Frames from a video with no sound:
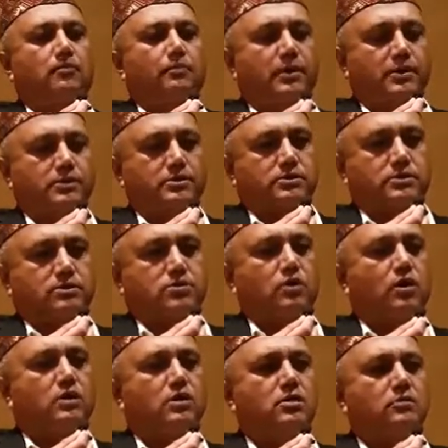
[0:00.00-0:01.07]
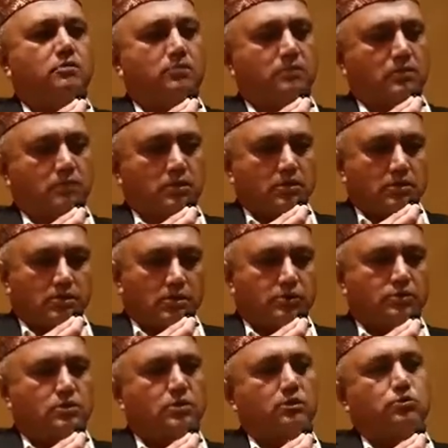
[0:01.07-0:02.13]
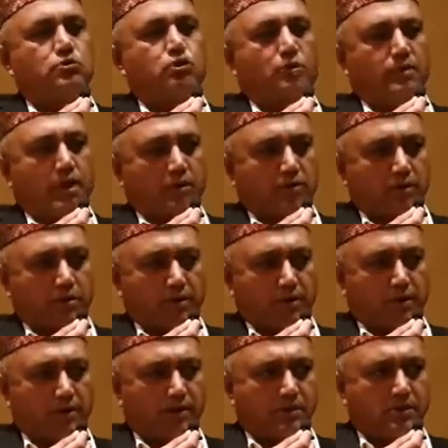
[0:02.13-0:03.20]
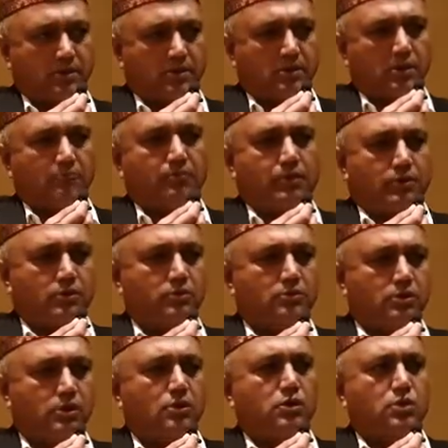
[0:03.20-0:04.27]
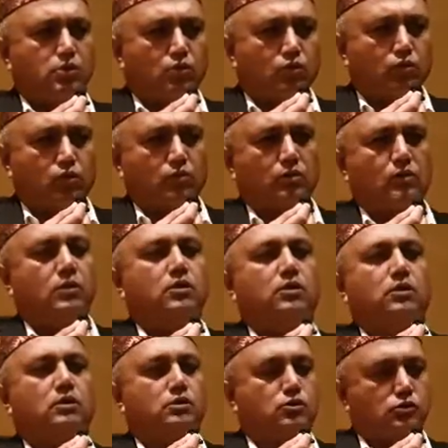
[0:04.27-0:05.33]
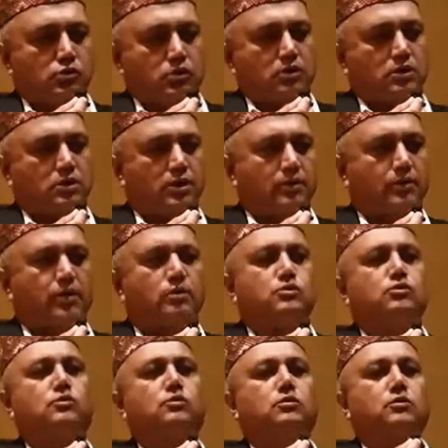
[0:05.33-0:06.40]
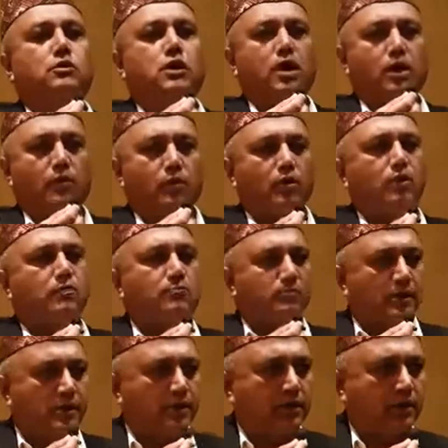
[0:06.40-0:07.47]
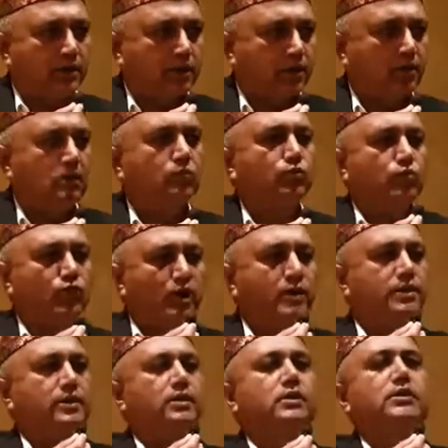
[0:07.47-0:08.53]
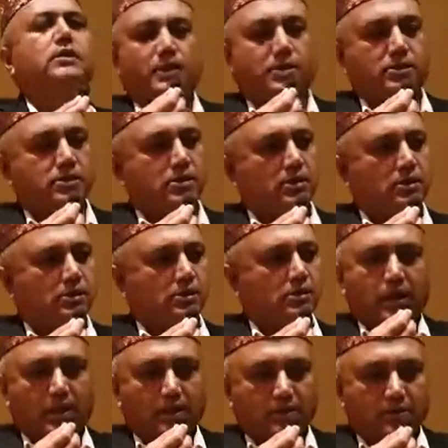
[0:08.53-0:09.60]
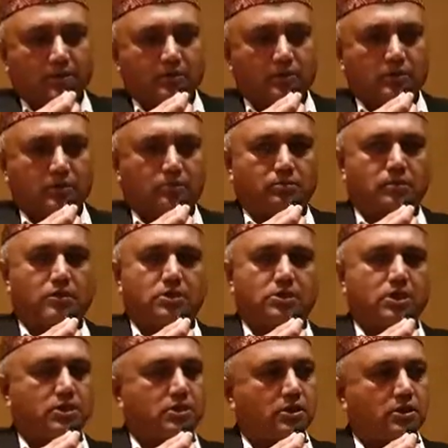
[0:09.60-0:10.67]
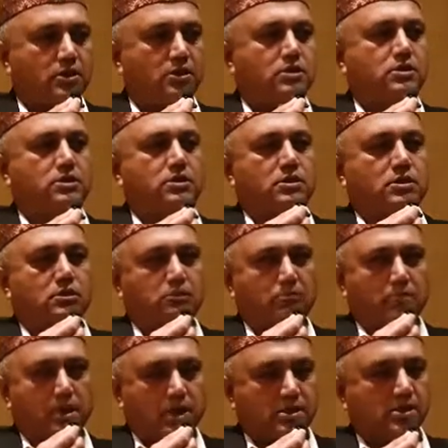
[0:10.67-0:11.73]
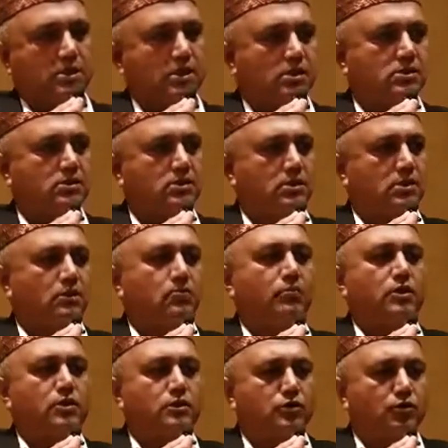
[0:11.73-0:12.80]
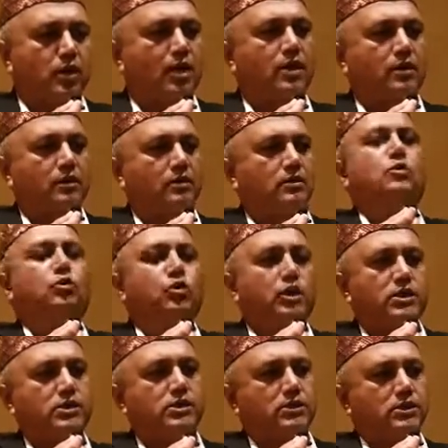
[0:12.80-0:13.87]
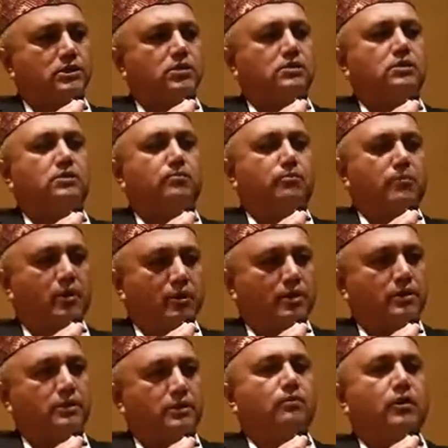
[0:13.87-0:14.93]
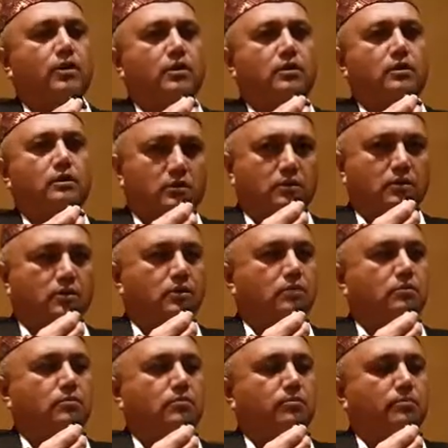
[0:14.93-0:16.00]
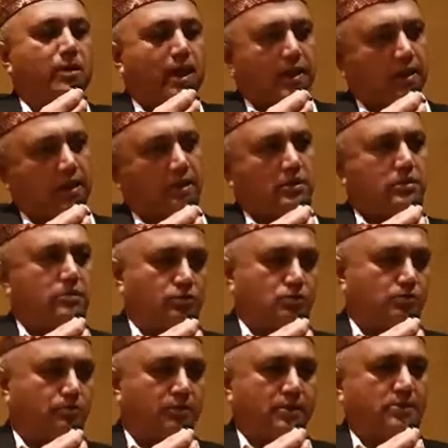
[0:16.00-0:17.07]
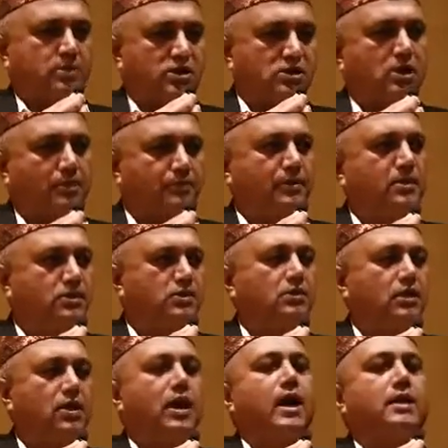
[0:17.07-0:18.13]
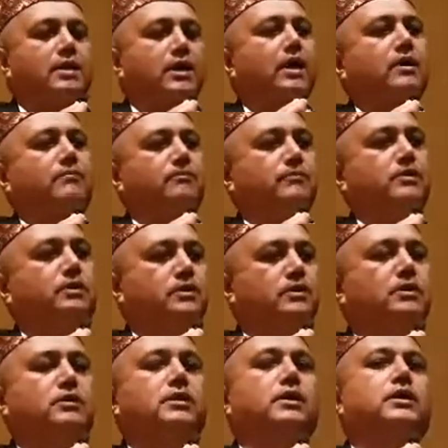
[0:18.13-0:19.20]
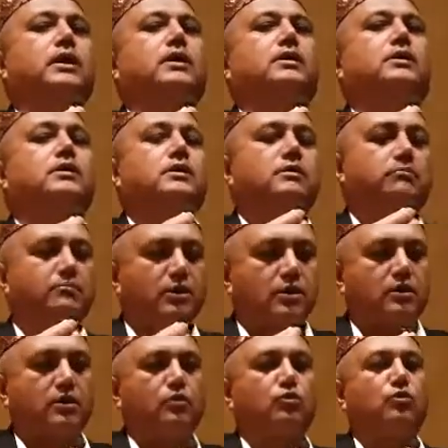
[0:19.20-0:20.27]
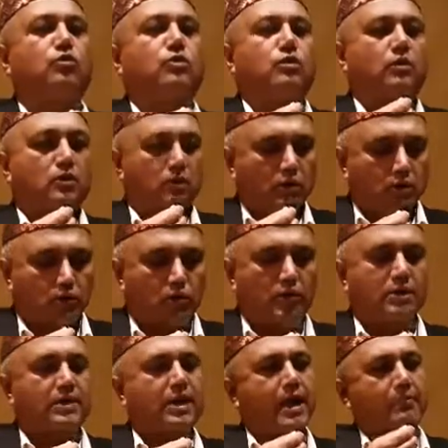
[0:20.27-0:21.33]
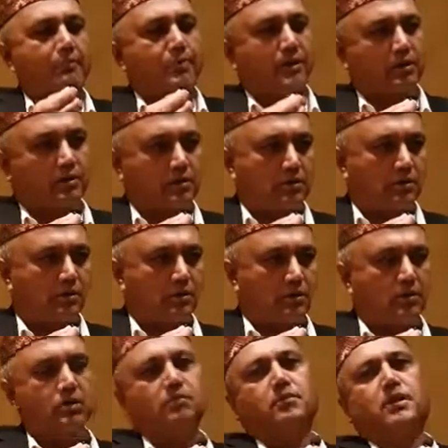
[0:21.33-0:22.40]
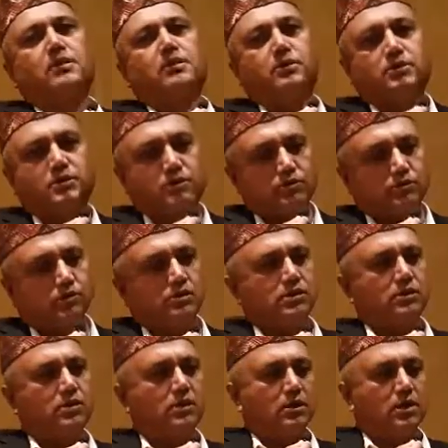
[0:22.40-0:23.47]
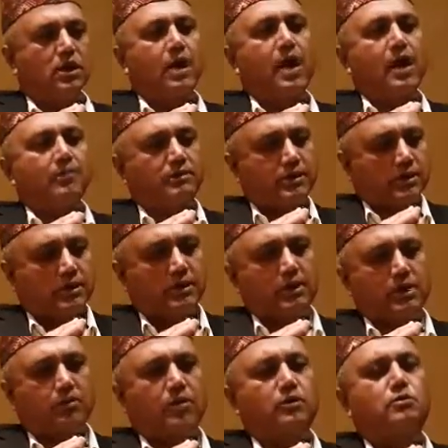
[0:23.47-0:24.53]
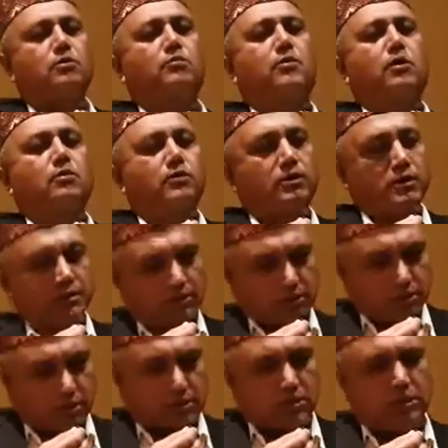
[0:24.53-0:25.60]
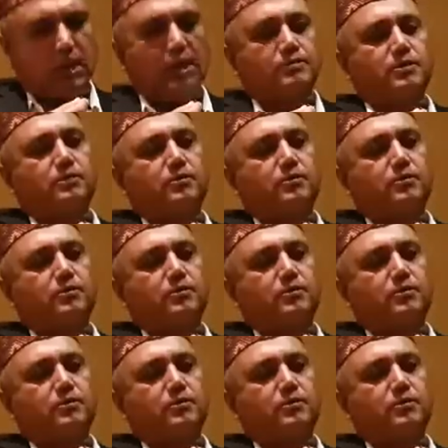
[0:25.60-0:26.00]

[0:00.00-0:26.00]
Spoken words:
please don't use the tobacco complaints, because you do not able to afford me buy pencil and, you know, stationery materials, but you are wasting the money for your bad health. So please stop it and help me. They can make one campaign in my constituency. I'm thinking about to promote this types